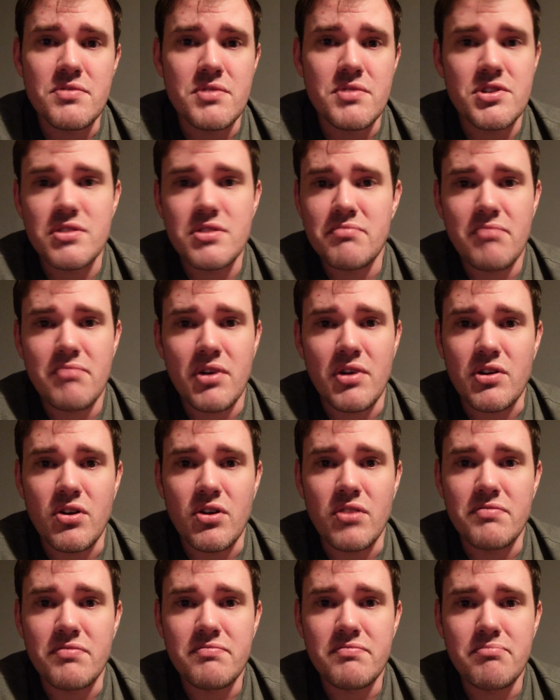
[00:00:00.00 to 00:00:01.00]
which I got
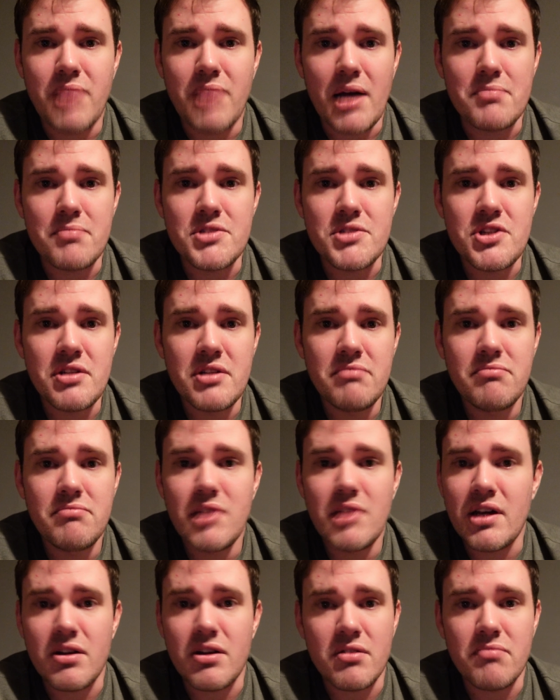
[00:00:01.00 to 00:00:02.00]
off Amazon,
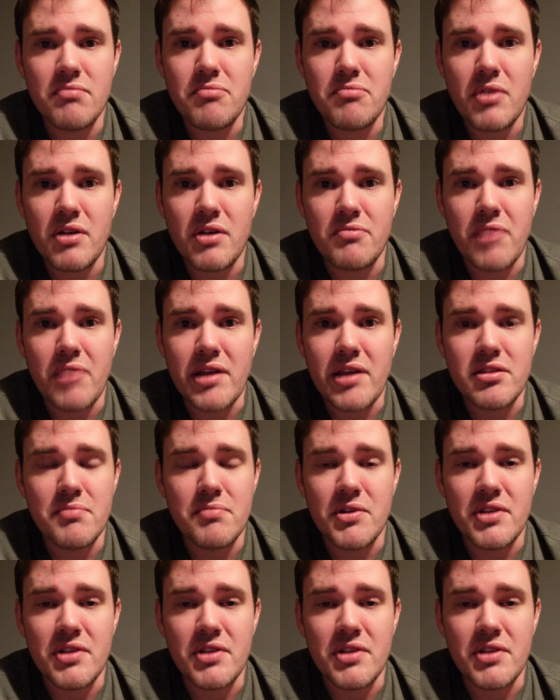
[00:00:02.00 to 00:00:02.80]
and I rate them.